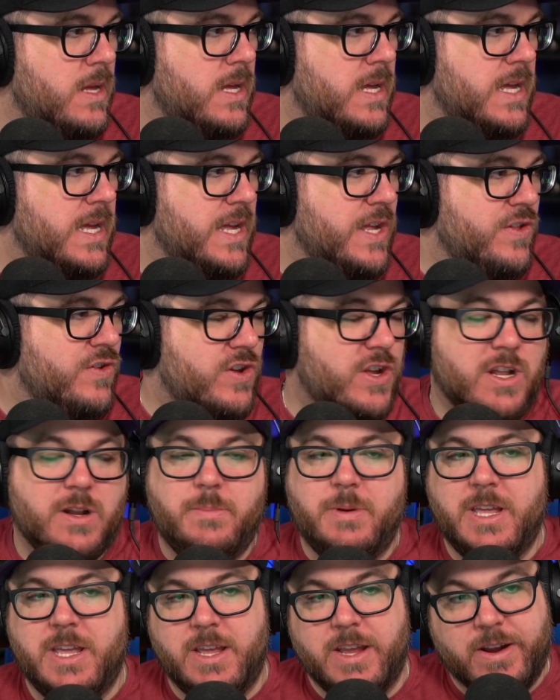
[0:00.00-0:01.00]
It's going to
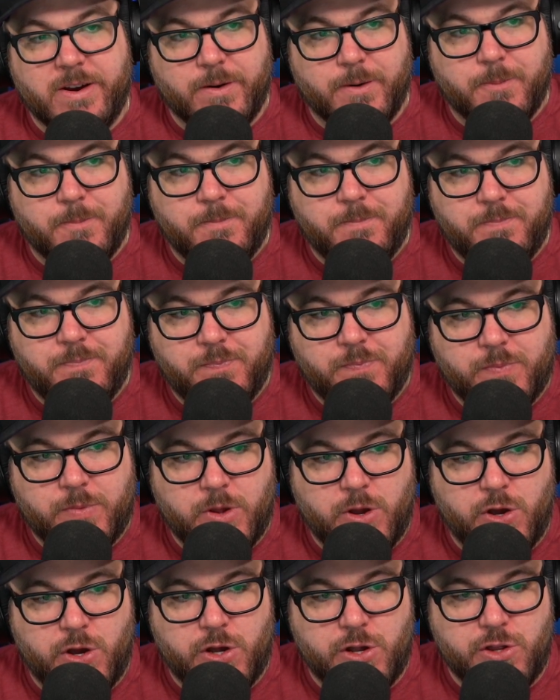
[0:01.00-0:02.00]
be here
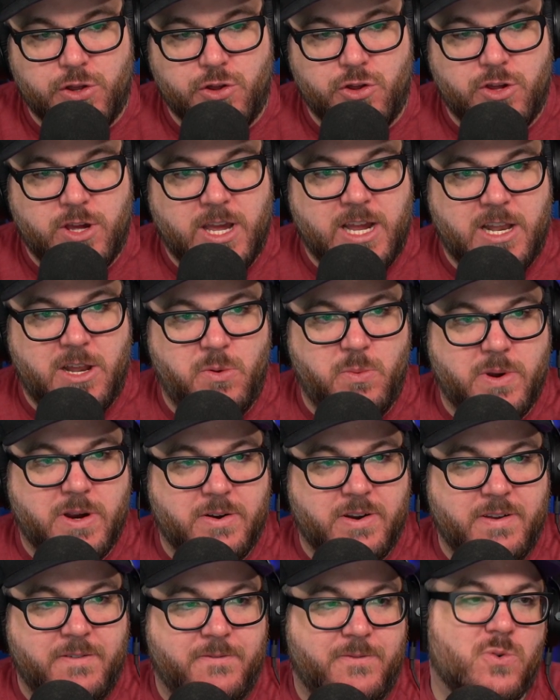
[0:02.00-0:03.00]
on
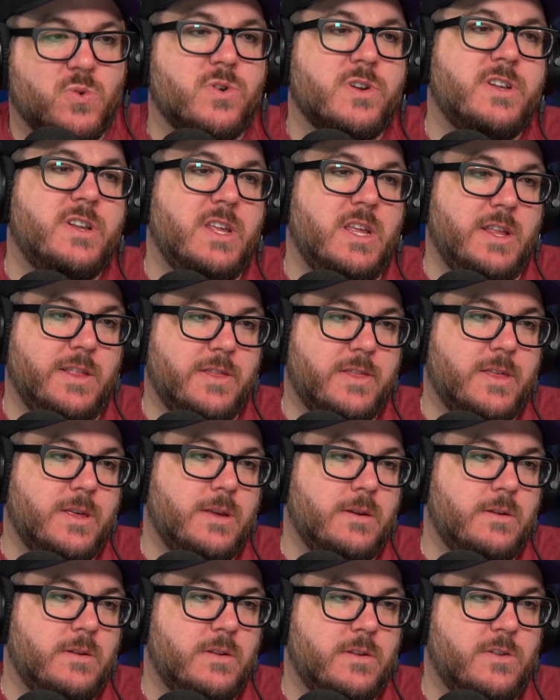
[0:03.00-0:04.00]
January 14th,
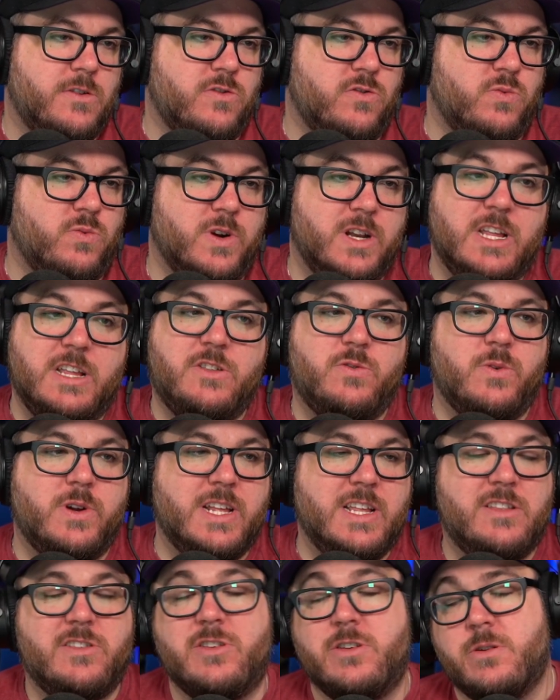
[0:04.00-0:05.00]

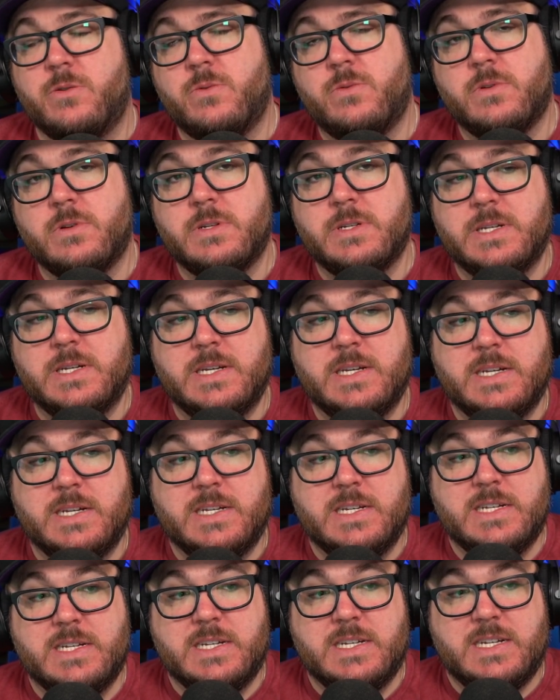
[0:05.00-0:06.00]
2022
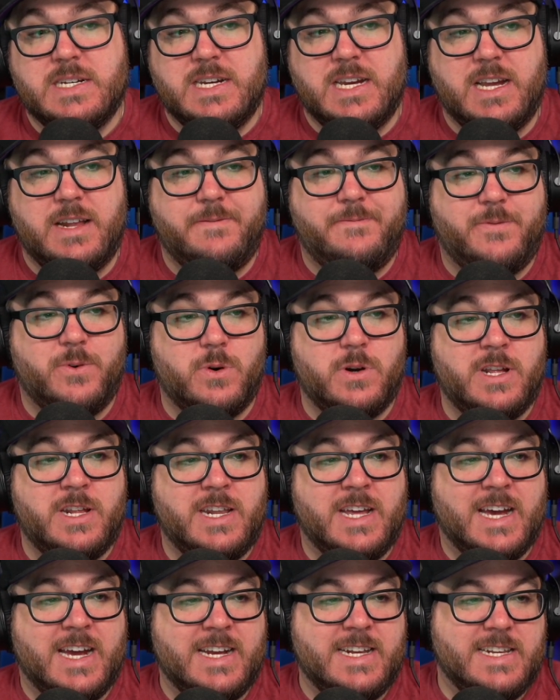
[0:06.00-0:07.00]
at
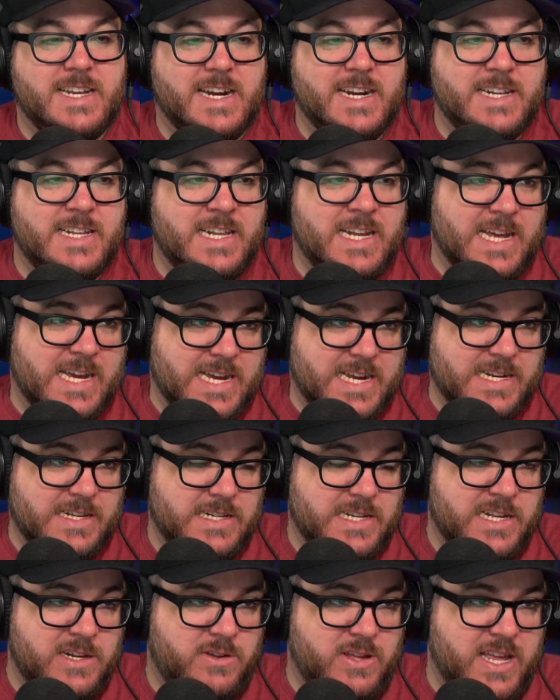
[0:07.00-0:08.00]
$49.99.
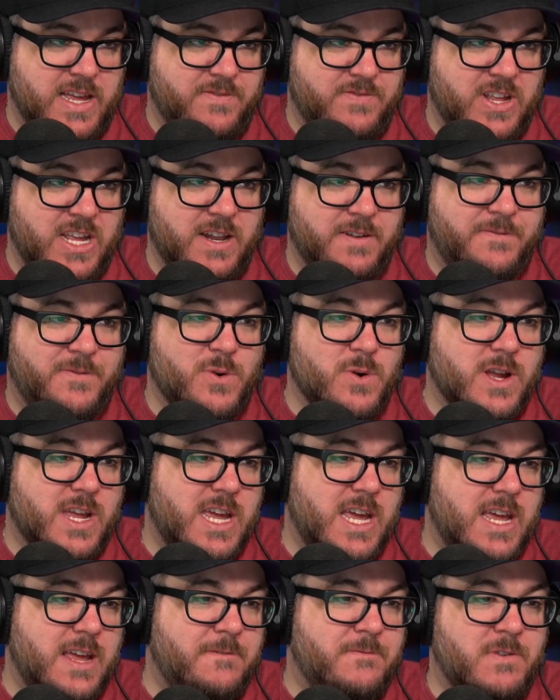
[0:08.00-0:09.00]
It'll have native
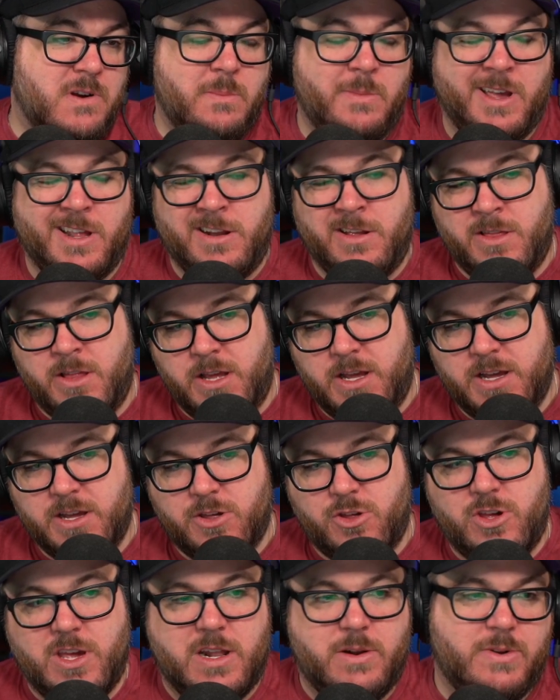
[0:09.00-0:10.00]
4K, frame rate unlock,
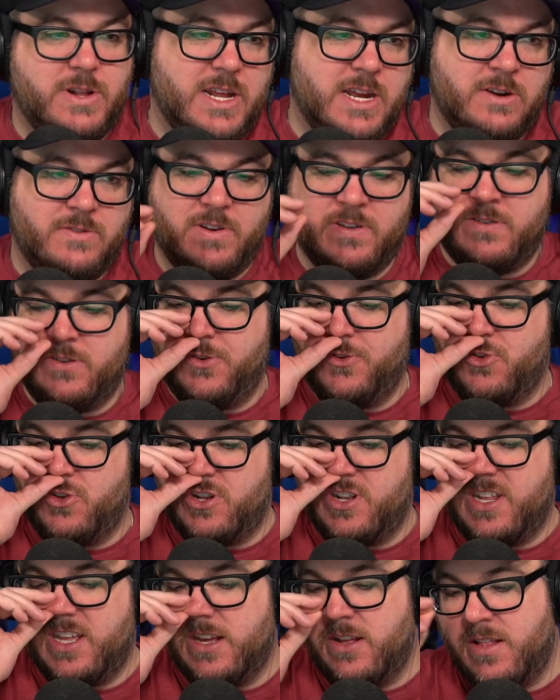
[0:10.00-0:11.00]
shadow high
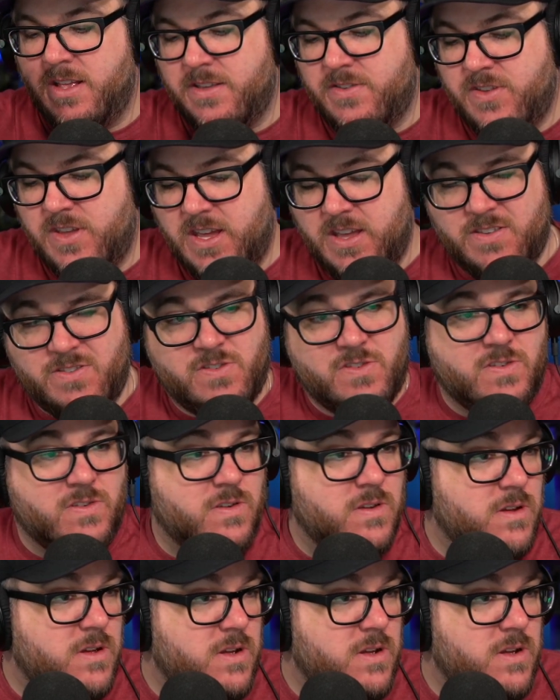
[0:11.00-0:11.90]
resolution, DLSS,